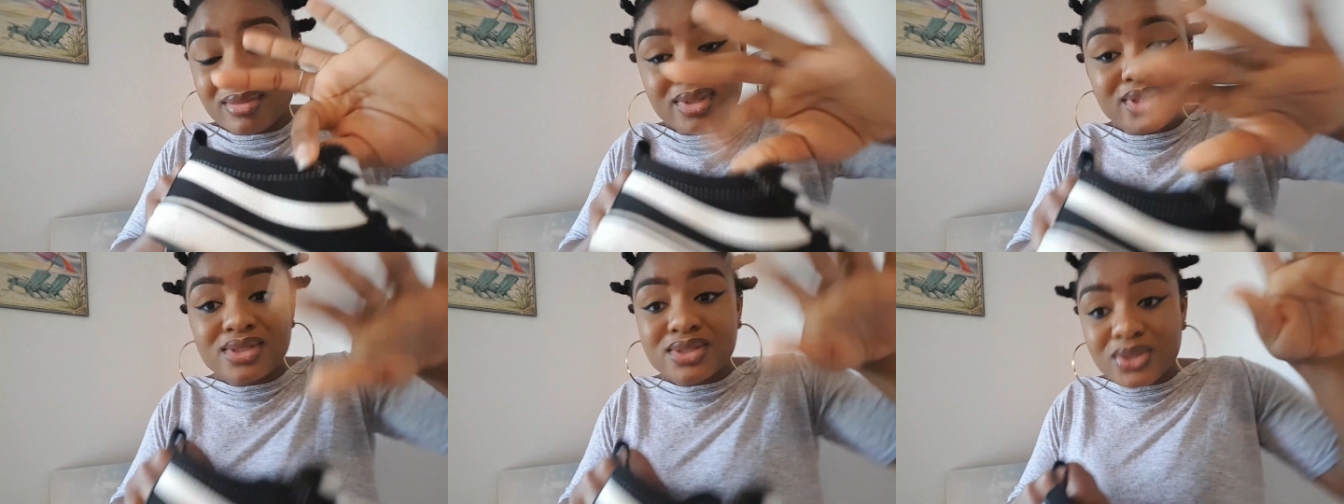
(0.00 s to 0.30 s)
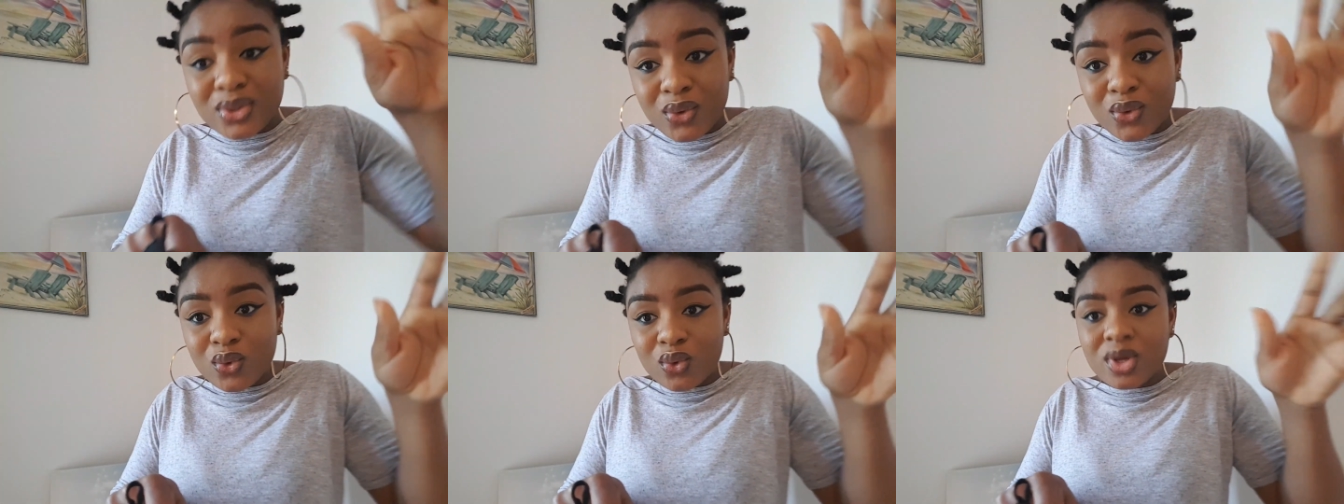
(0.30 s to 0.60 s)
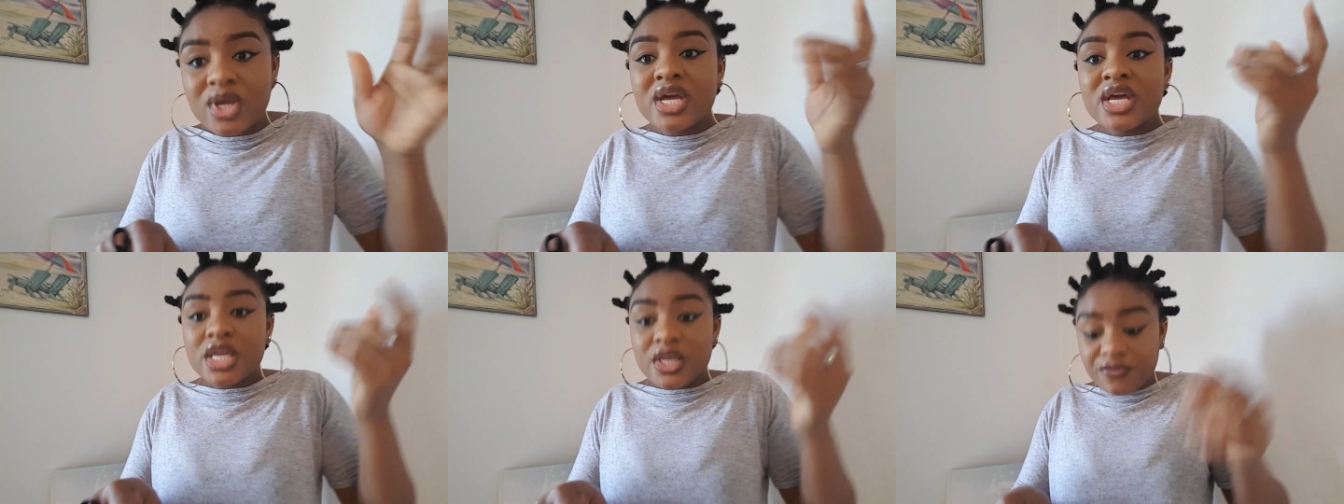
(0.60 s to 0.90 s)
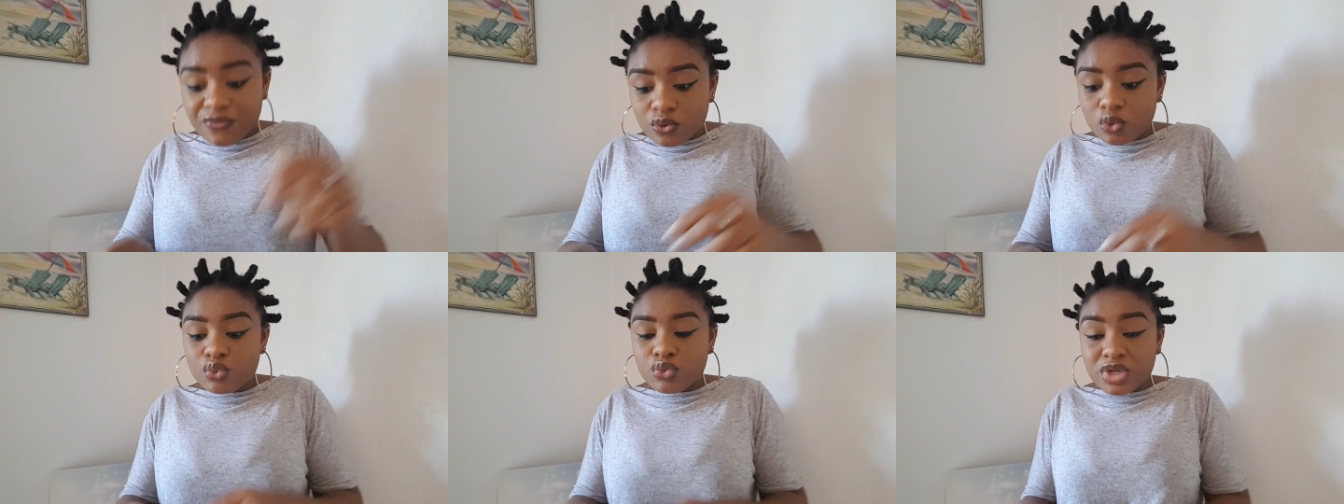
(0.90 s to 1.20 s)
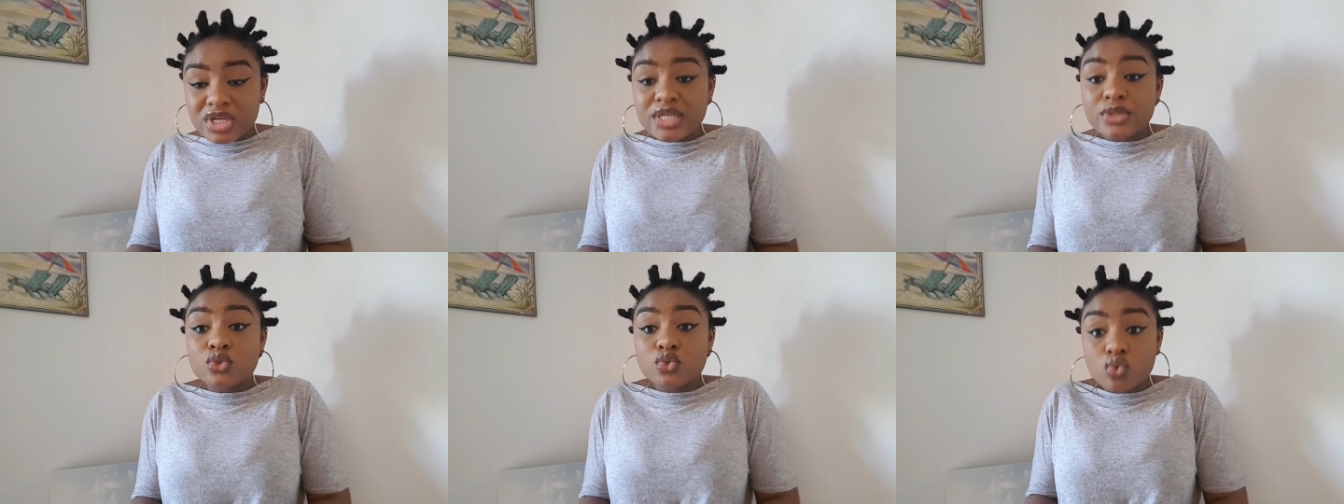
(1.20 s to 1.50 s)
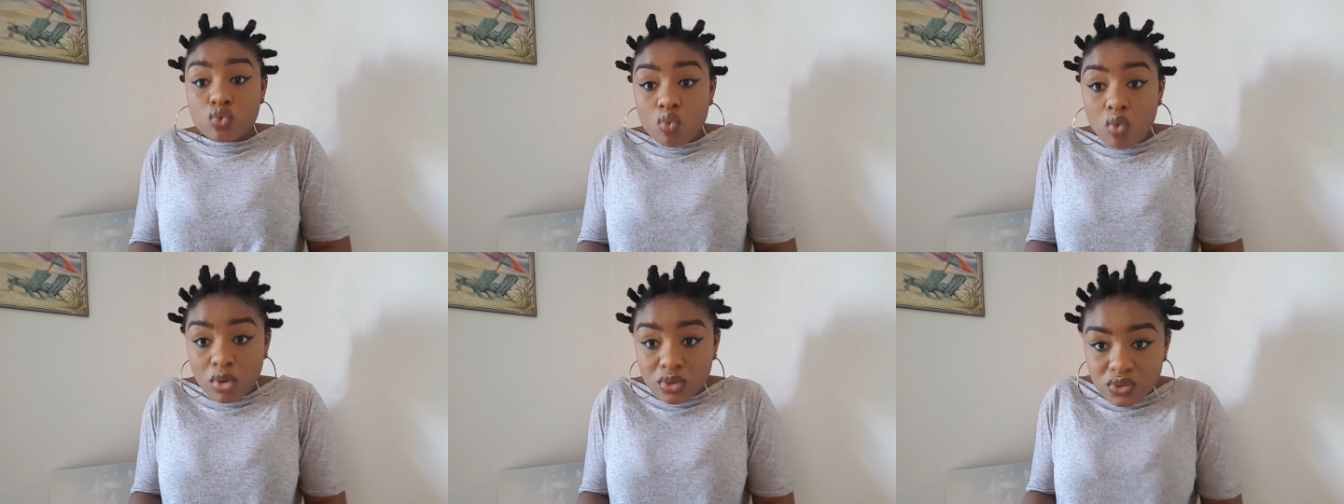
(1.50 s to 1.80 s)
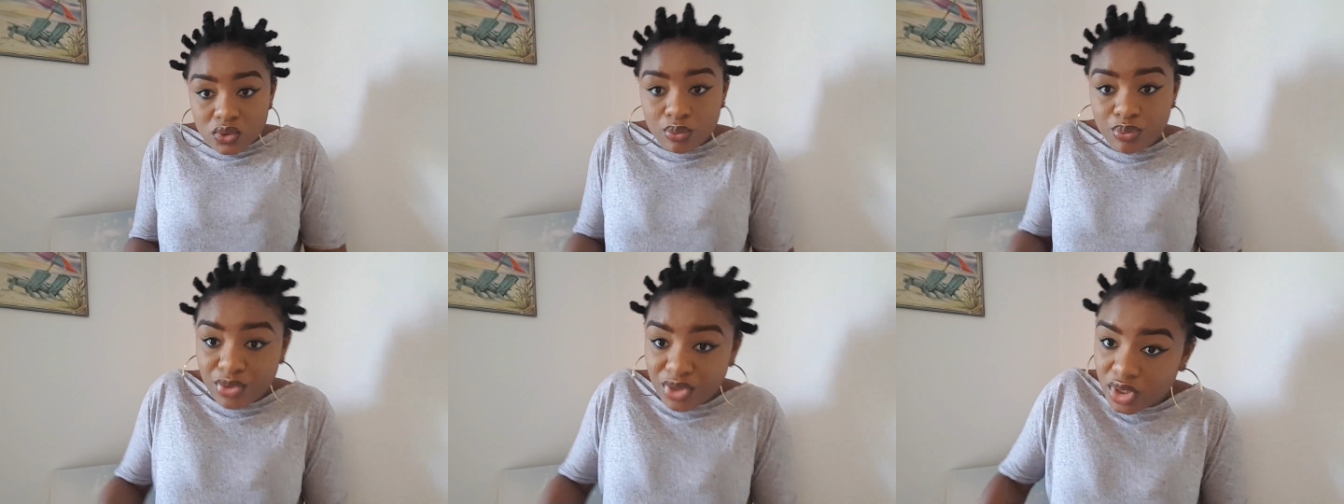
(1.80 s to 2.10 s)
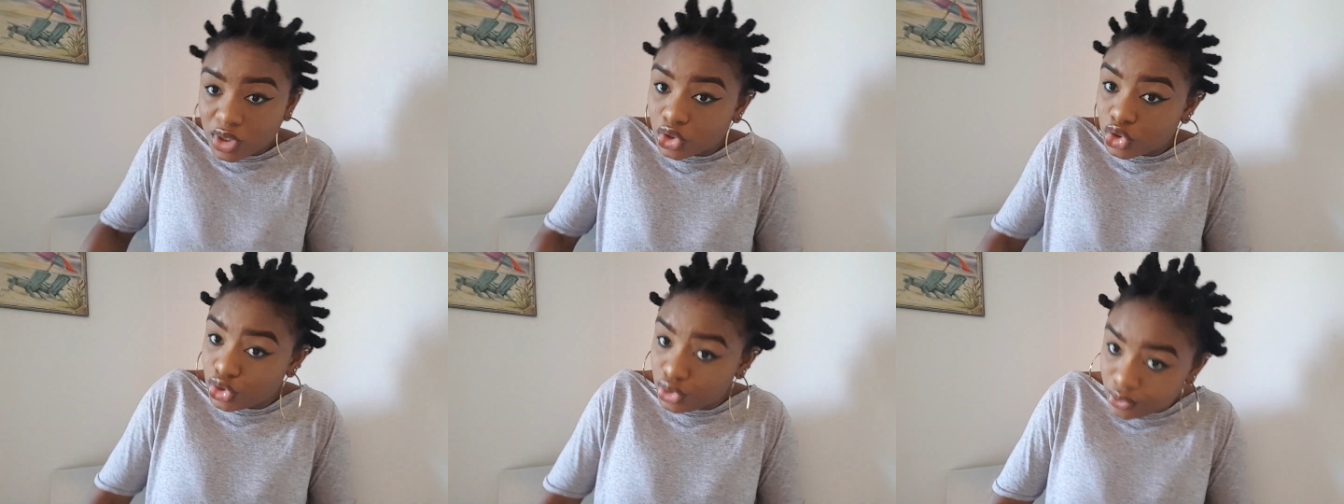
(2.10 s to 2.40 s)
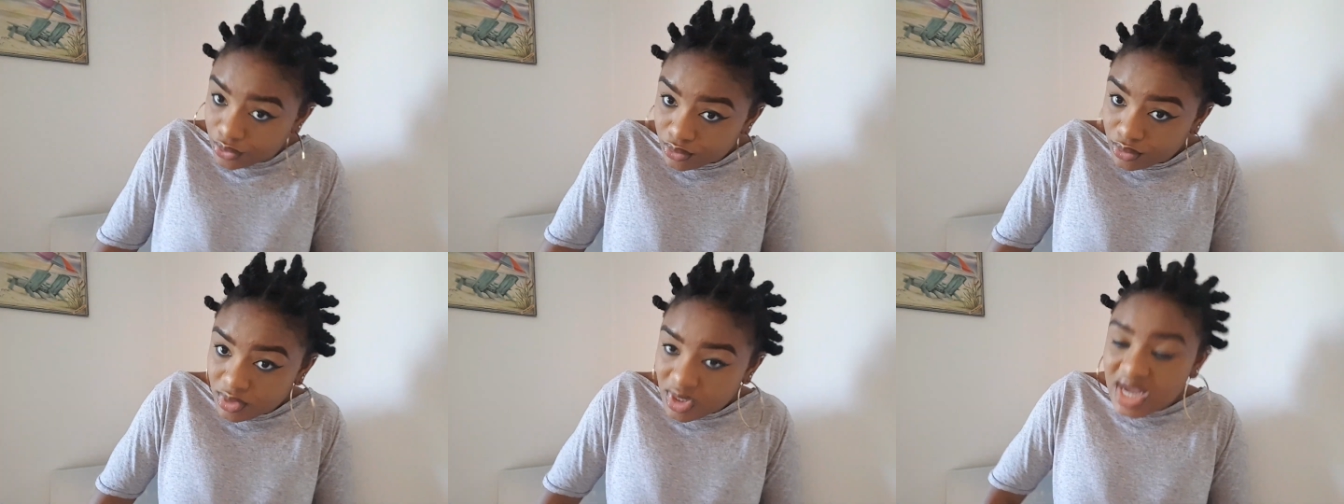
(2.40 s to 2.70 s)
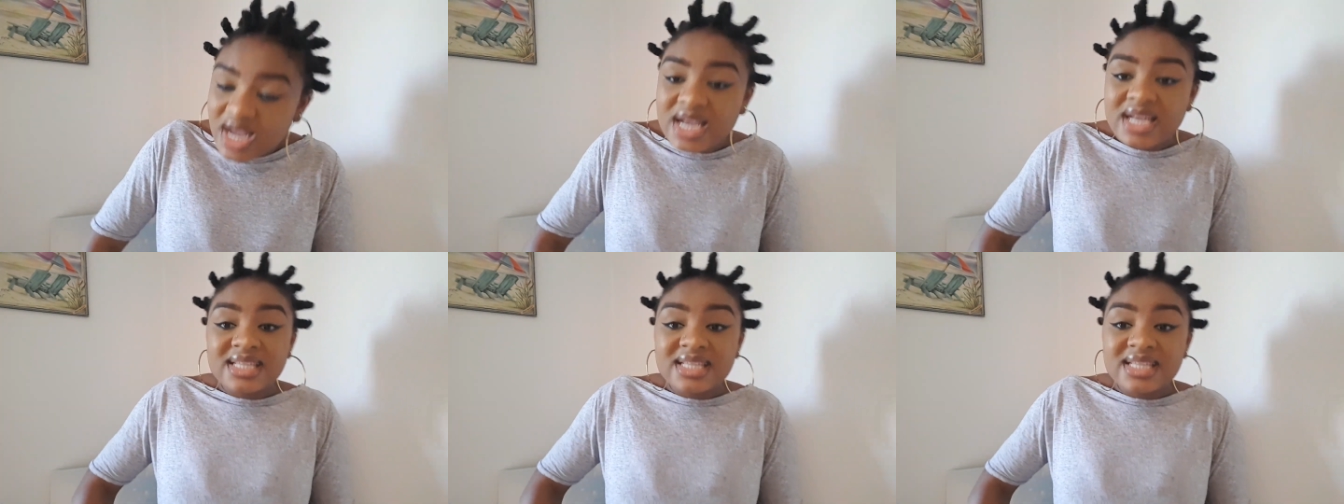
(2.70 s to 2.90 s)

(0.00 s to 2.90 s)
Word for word: So if you really do want to bring a shoe,